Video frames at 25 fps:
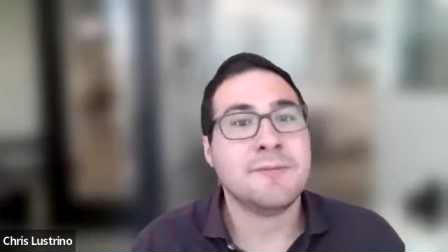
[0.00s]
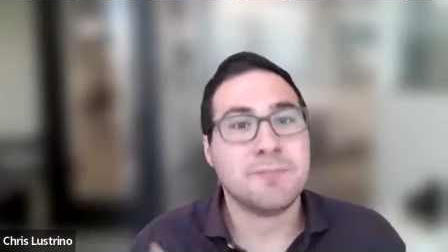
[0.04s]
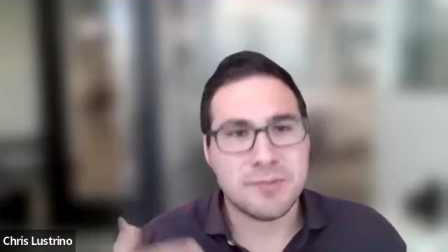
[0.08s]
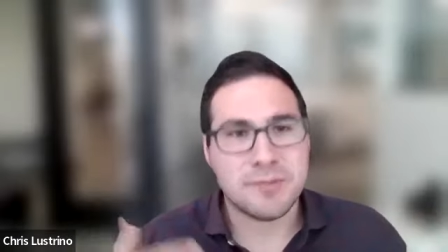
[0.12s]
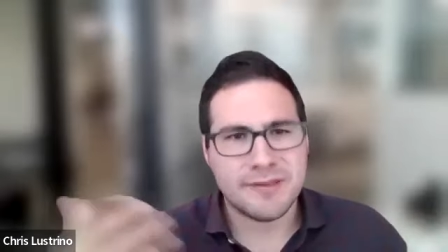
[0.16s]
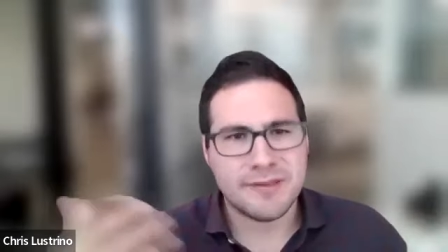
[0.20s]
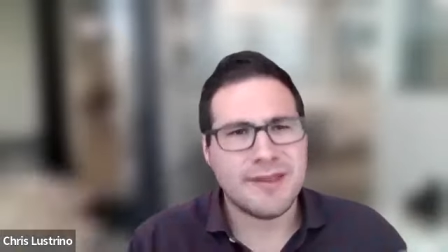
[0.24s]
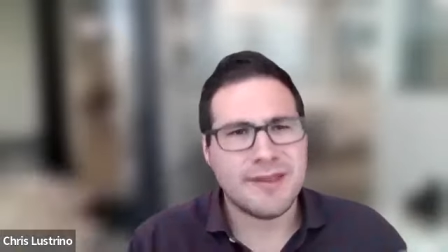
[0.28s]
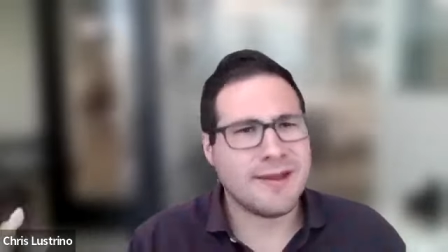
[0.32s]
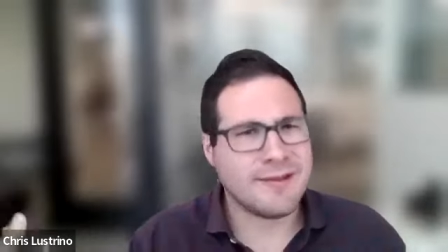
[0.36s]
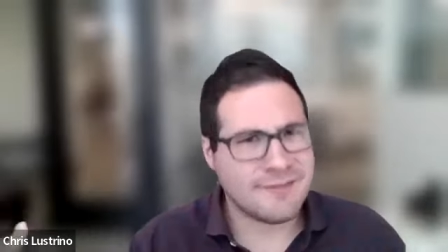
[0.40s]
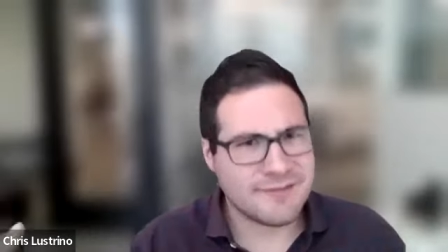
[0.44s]

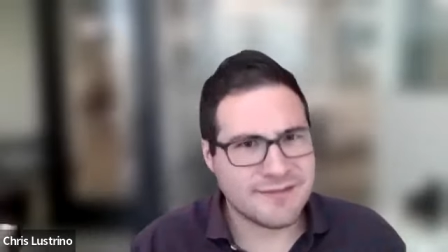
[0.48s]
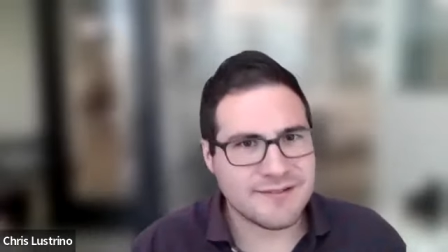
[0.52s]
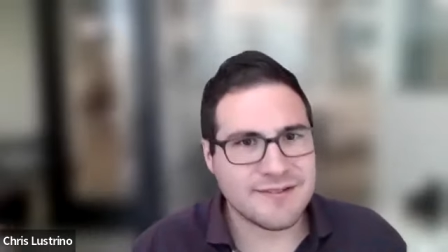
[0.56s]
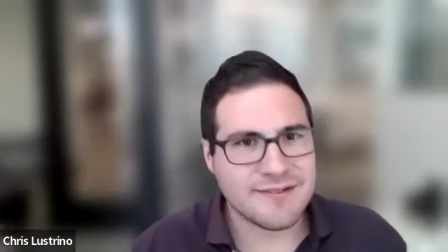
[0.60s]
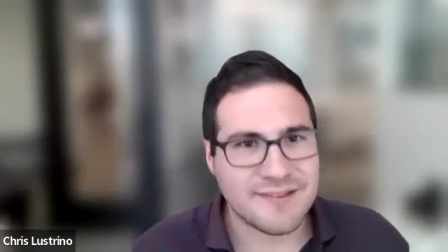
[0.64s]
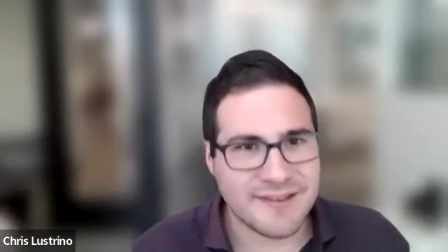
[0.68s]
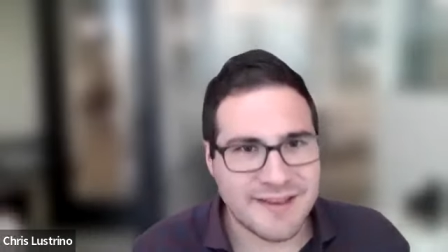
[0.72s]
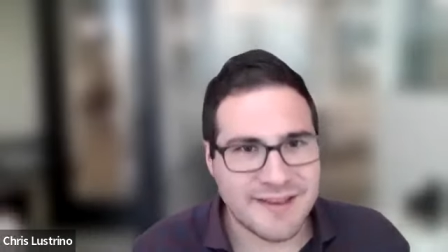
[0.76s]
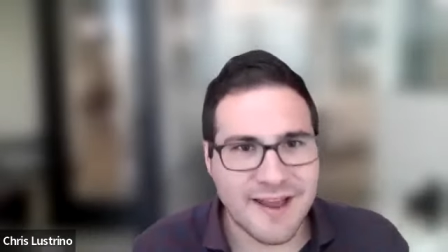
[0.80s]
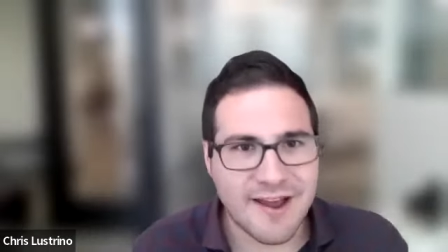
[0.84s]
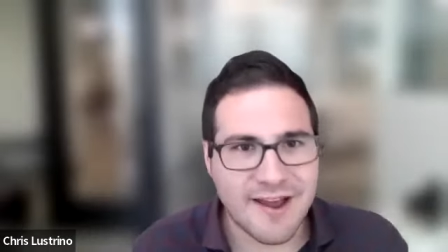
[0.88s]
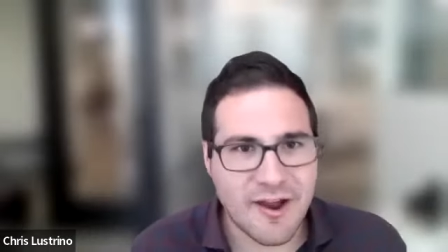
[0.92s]
But then,
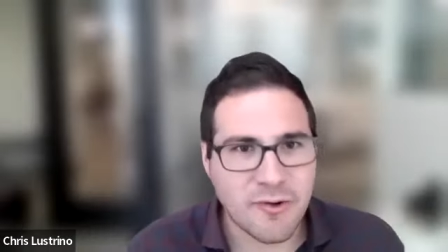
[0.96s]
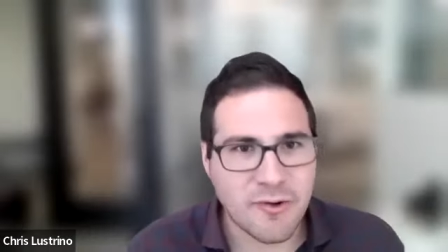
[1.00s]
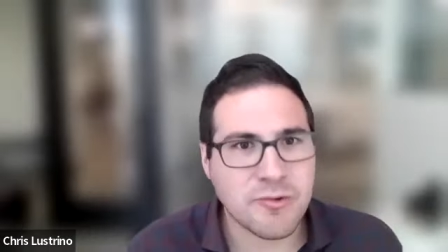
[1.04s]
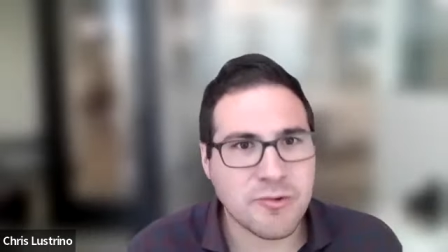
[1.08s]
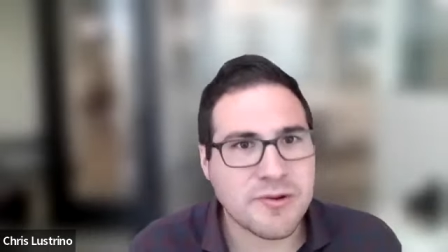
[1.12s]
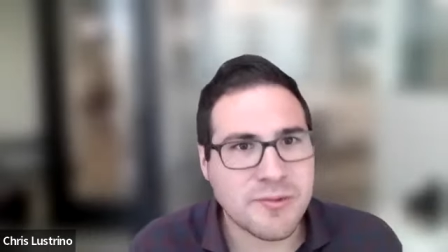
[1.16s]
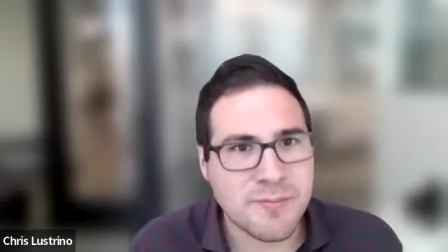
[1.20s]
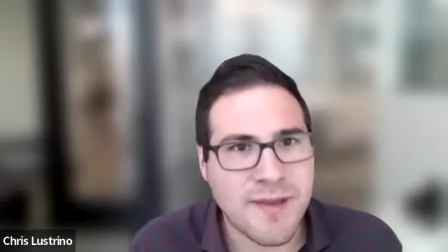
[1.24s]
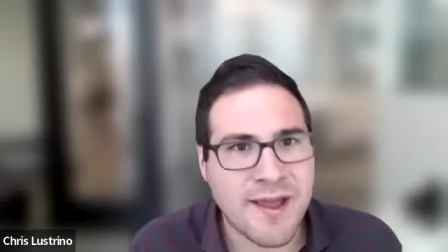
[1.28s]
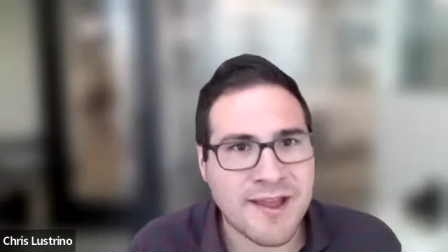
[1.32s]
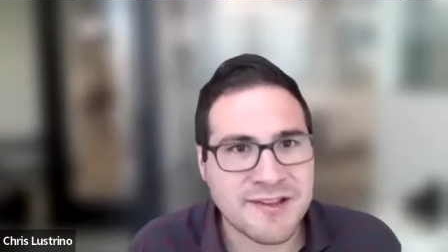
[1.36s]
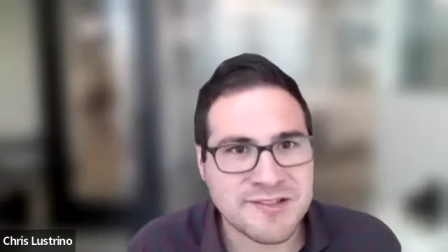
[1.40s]
yeah, I
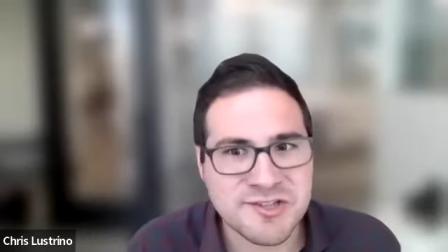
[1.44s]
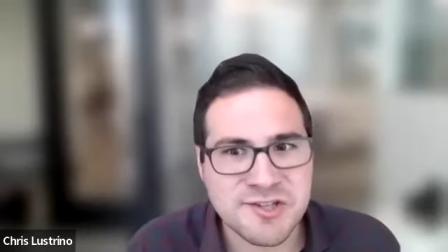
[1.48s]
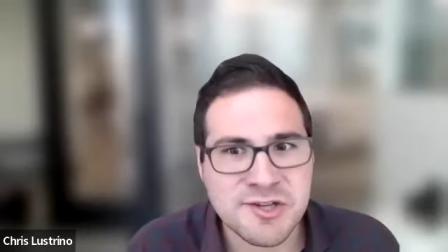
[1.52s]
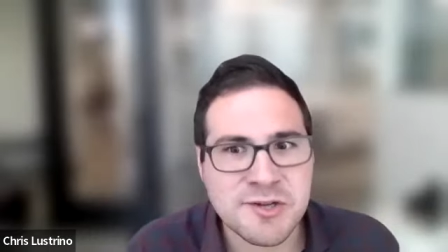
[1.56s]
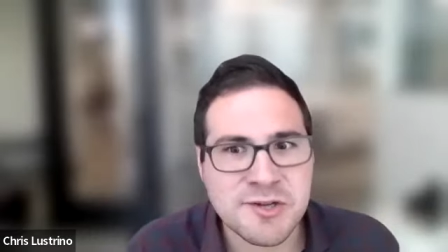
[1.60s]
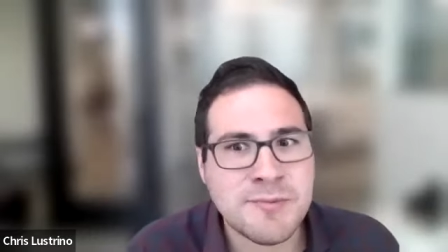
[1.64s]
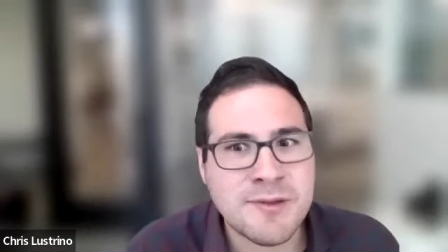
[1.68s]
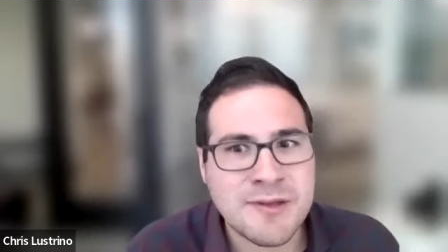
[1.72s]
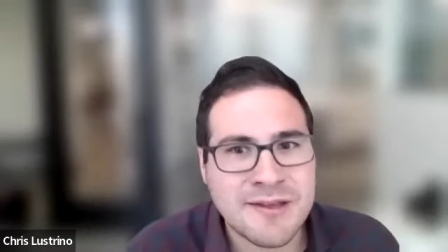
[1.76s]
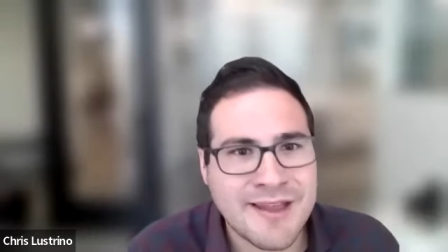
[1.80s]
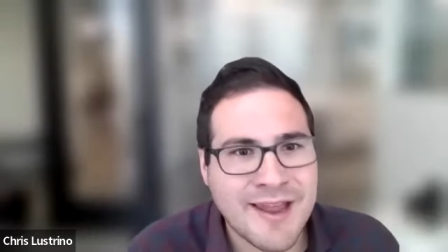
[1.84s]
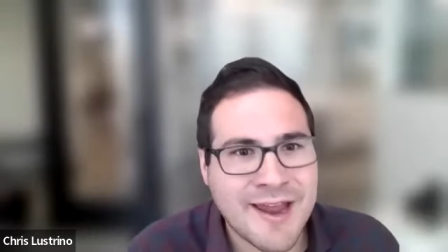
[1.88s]
would imagine
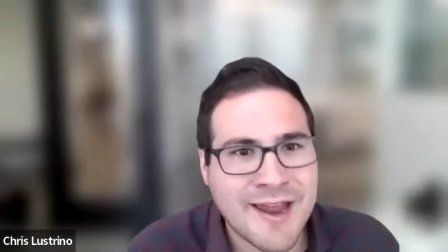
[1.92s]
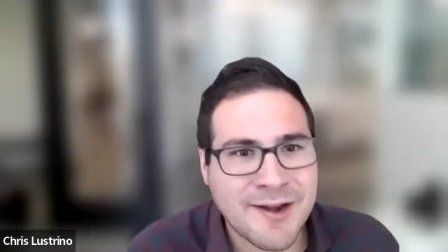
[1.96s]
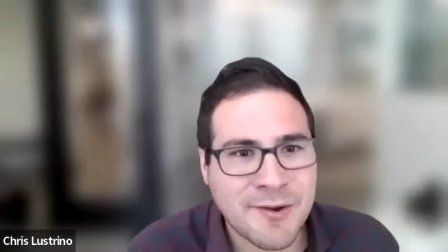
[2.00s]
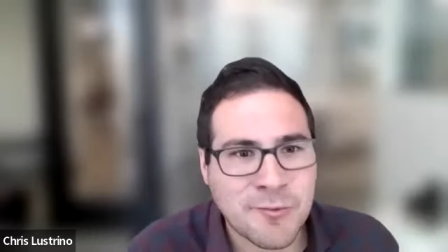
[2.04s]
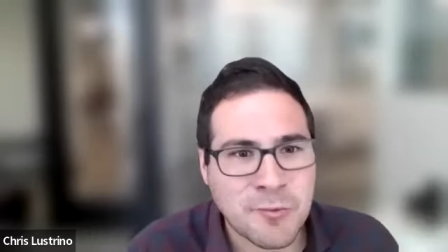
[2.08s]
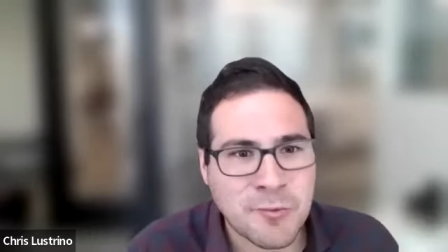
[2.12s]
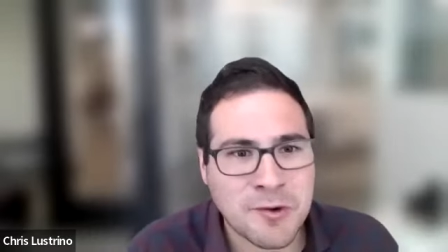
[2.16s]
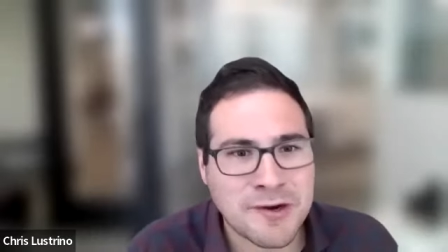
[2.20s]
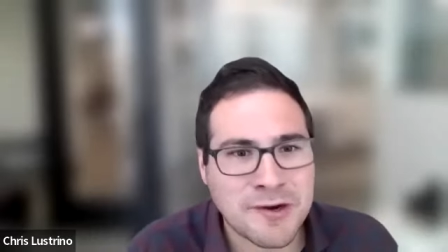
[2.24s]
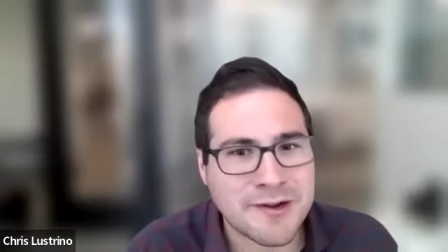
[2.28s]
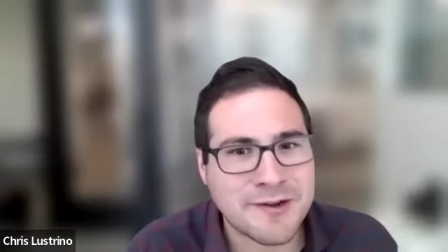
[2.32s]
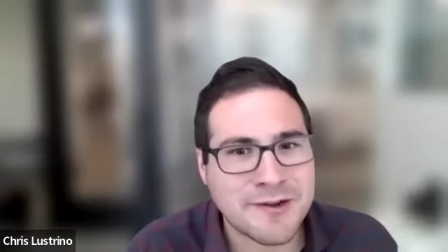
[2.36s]
you'd be kind
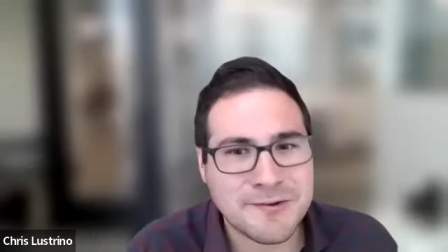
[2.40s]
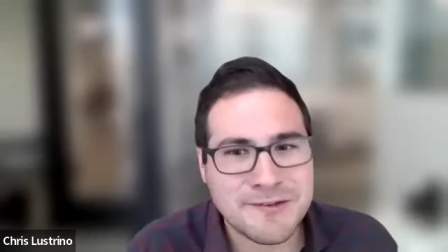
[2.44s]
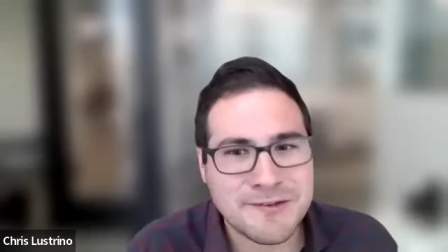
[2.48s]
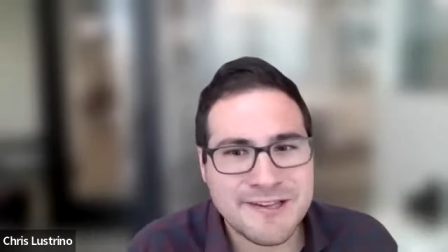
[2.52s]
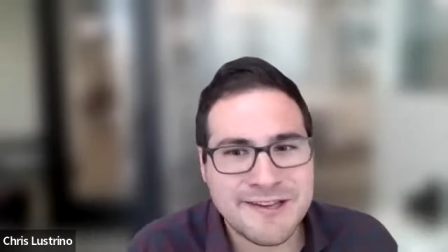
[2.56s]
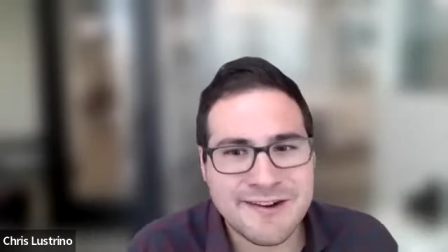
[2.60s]
of work,